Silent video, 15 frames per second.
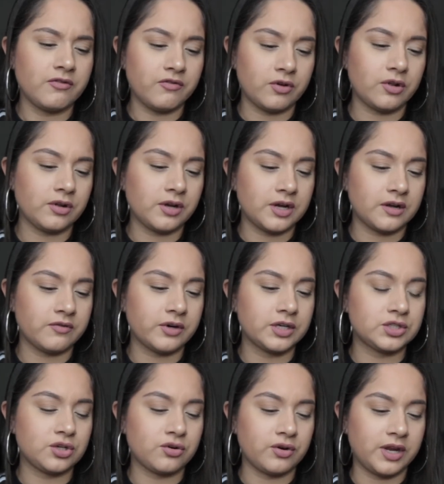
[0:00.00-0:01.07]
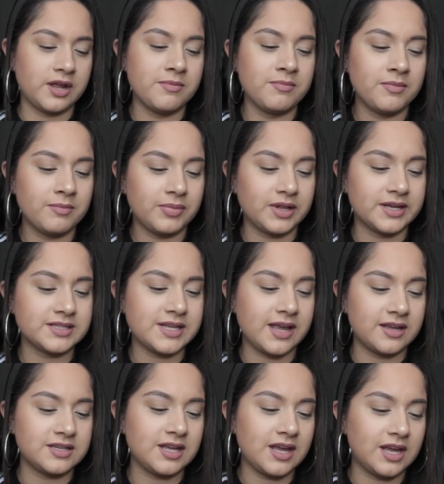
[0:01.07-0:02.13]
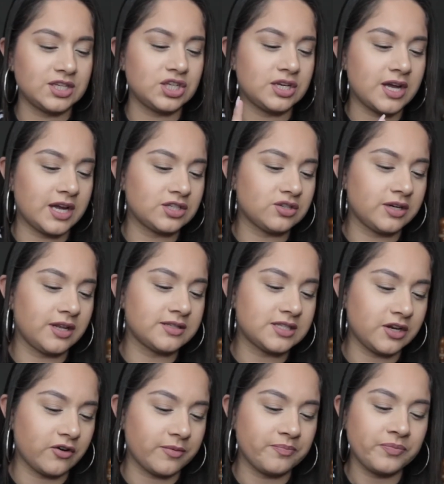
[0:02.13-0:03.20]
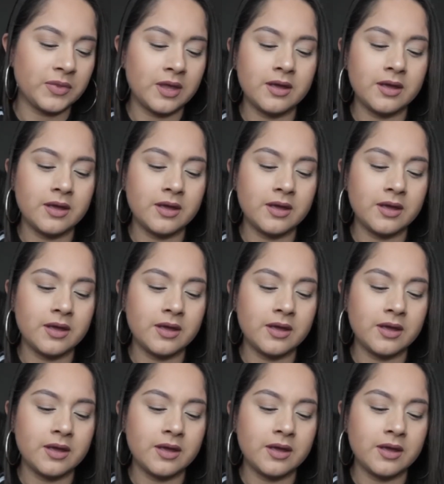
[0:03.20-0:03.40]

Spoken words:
Full Coverage Cream Plus Anti-Aging Hydrating Serum.